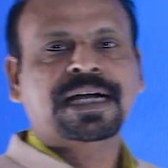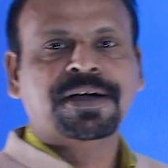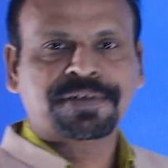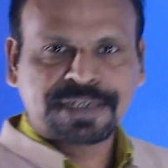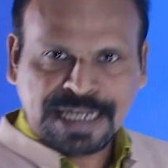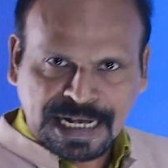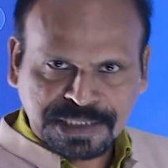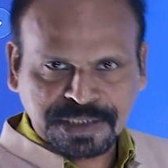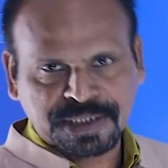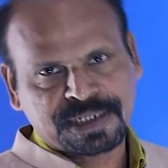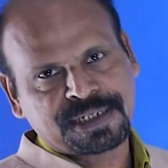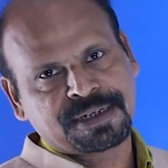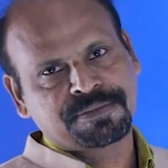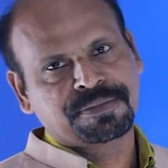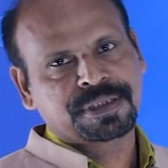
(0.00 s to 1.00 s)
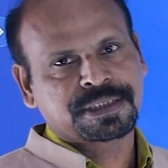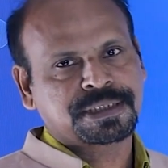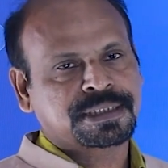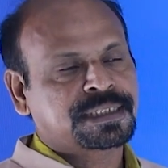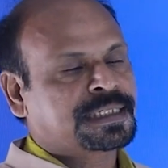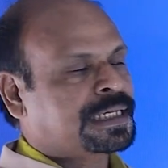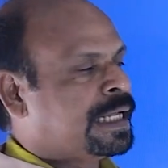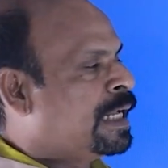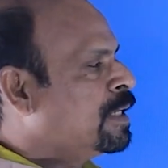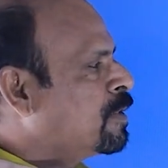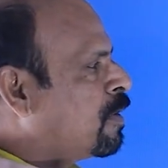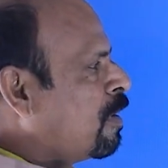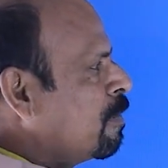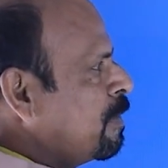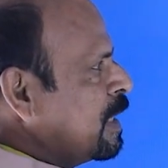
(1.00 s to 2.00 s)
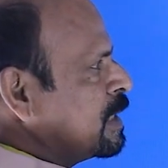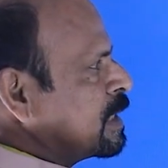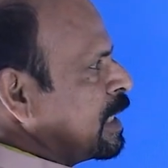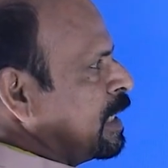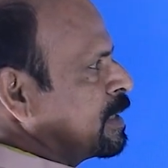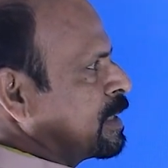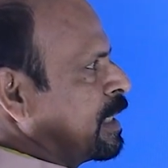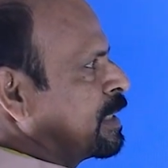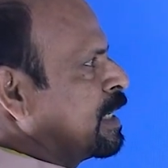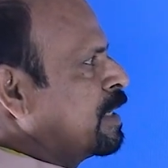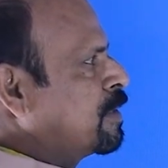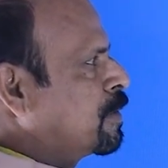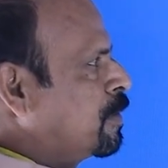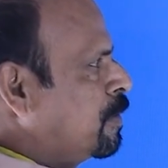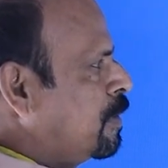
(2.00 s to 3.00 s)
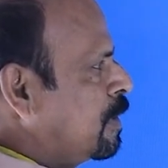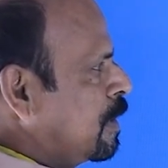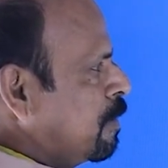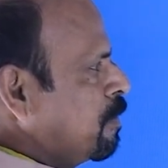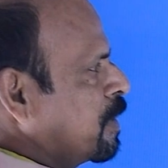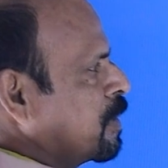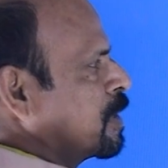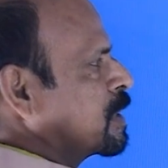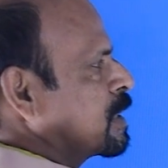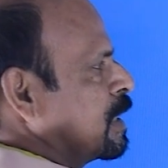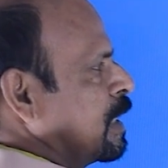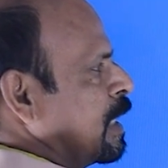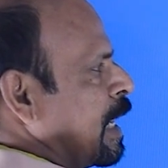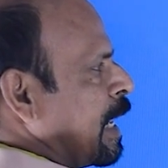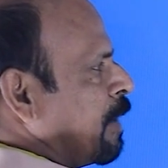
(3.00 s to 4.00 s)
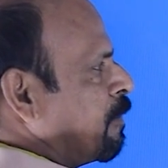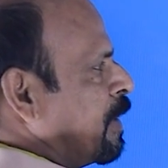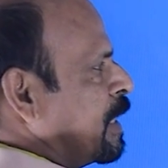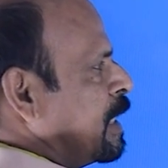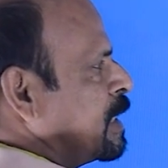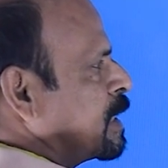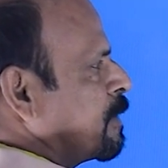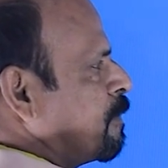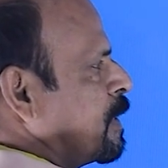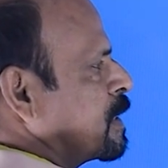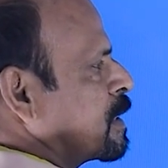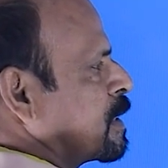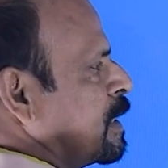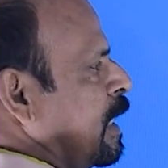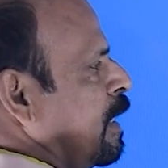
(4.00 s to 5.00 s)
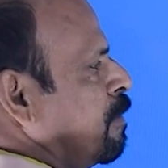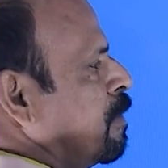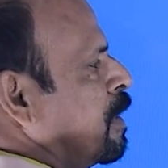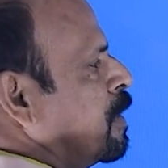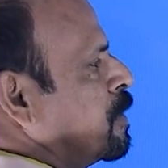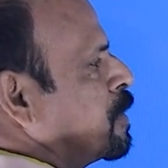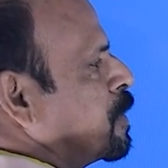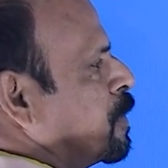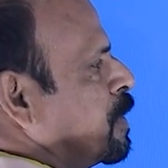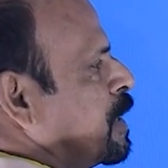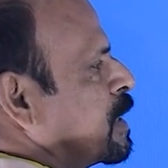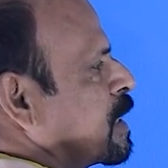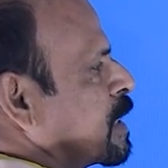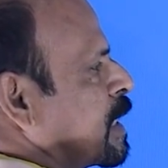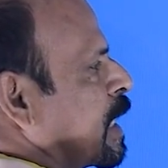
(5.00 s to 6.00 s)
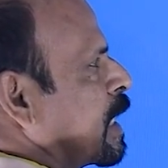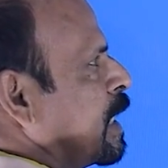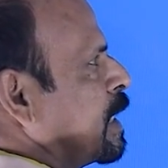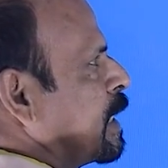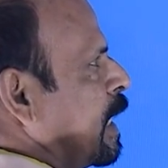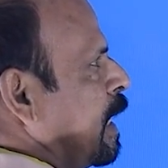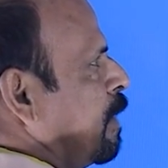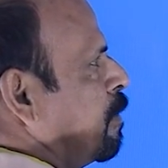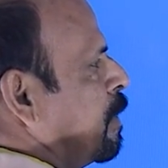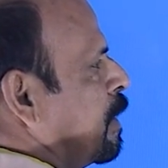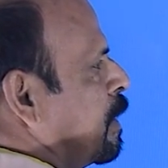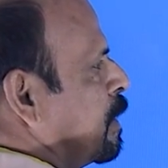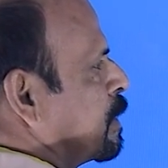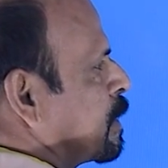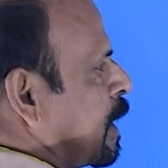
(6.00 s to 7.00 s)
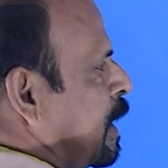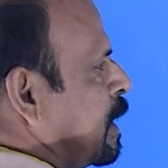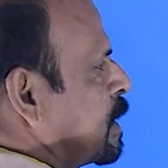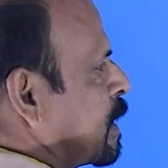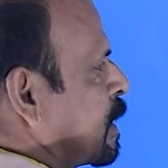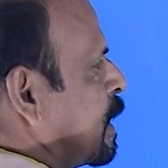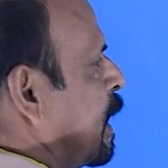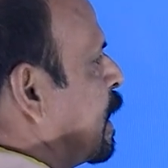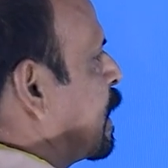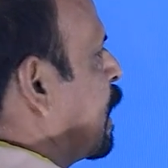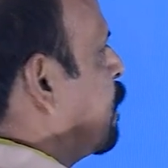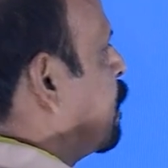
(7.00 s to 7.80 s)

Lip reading: our natural numbers. It obeys a certain rule because 1 is the first term, 2 is the second term, 3 is the third